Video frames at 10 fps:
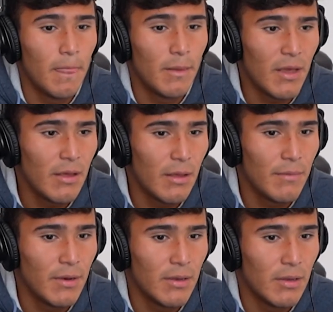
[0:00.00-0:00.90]
Yeah, I
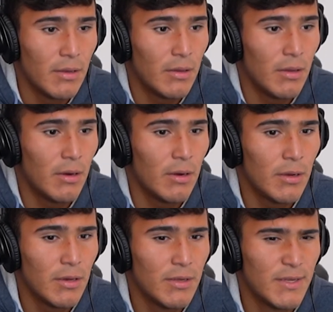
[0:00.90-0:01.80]
mean, they're
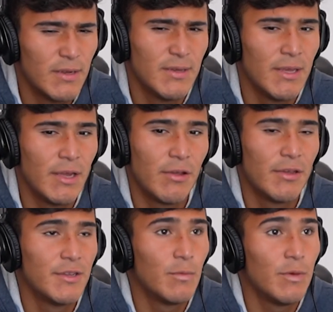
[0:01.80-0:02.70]
gonna tell us later
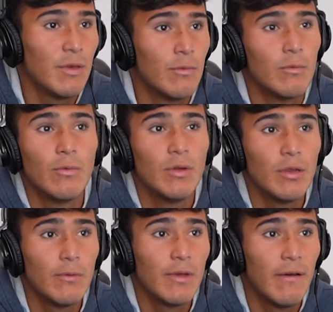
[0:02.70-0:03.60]
this week
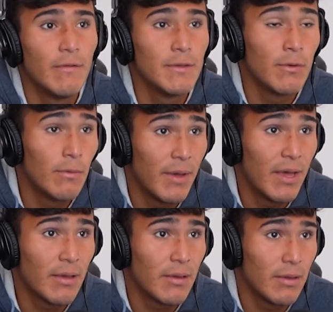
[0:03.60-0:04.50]
when do we have to go
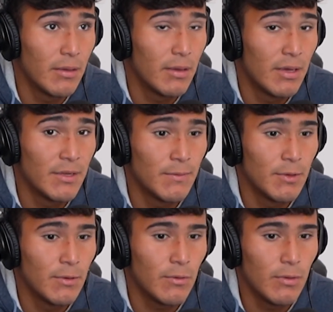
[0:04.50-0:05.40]
back as
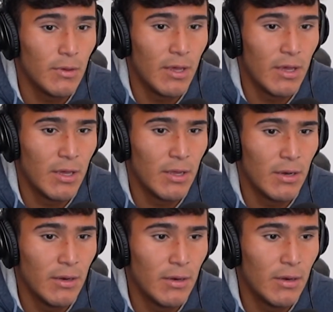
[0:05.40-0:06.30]
well.
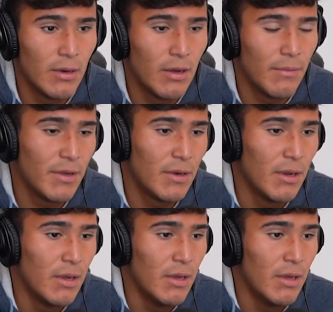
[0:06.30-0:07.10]
And I mean,